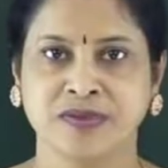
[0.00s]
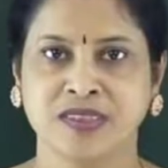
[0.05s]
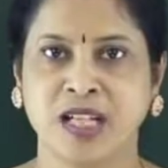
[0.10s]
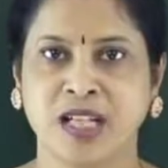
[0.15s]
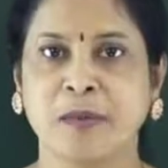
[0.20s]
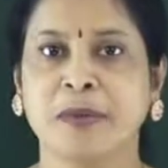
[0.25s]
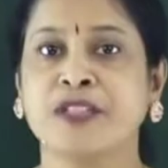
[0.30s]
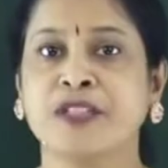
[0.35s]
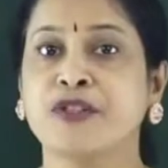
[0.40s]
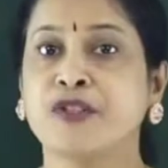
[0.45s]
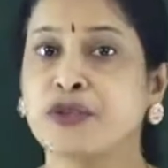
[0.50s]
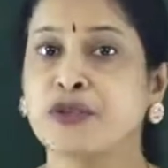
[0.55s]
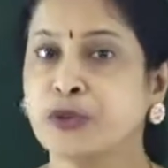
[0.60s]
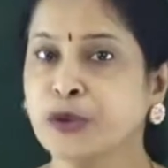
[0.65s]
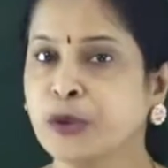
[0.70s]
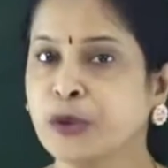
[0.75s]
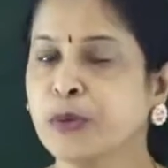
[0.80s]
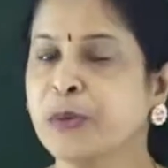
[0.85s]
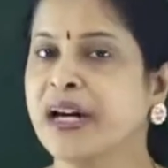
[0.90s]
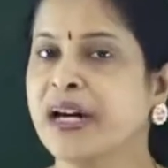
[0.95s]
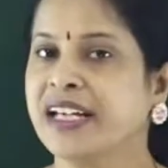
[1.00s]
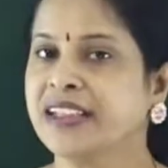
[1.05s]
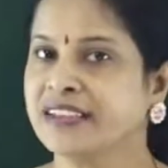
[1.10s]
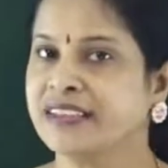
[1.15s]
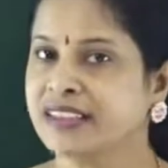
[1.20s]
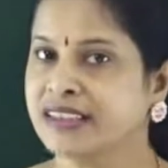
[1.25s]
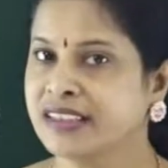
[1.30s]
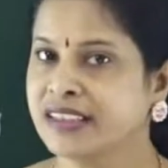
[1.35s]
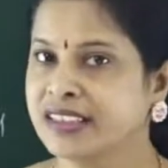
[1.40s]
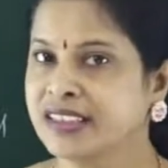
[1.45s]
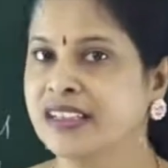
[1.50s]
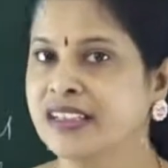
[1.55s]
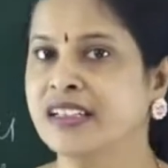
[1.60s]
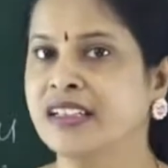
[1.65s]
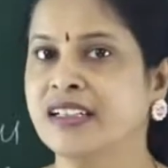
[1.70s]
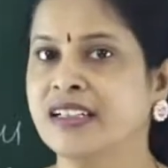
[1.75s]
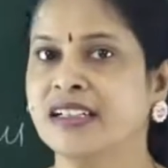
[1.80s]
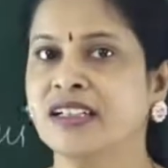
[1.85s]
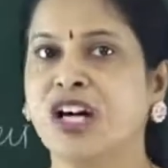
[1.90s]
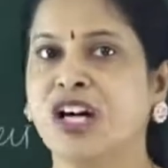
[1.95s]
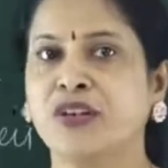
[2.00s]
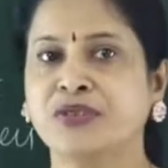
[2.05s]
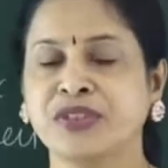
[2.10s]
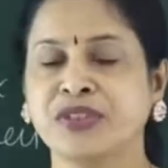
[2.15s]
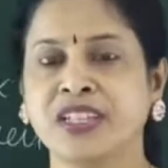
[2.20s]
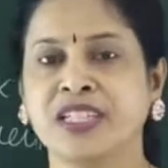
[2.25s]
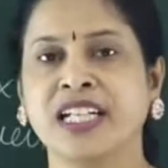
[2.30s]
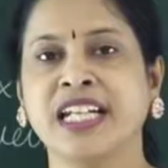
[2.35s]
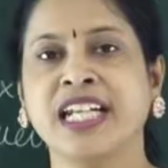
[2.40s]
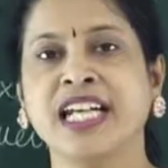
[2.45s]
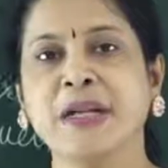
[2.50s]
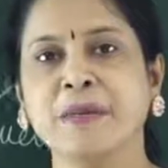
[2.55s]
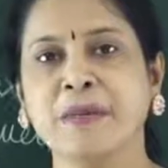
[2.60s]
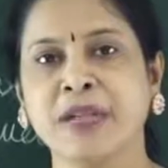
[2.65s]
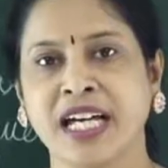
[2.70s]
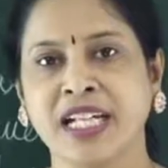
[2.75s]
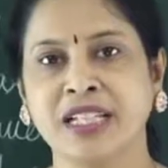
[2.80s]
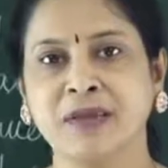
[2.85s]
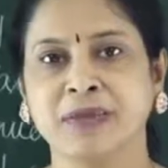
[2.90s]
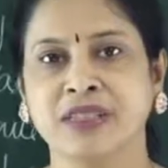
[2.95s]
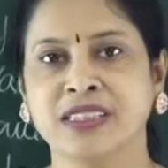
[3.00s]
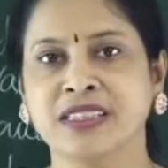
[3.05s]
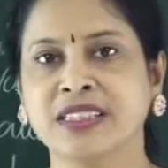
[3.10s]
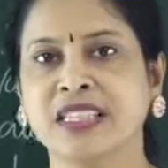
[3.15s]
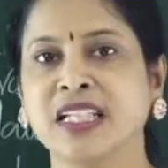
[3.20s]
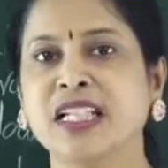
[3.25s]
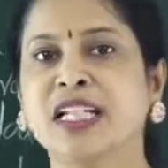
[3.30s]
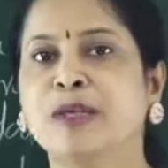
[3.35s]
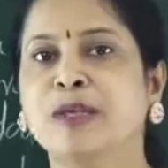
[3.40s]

2/3 of the named animals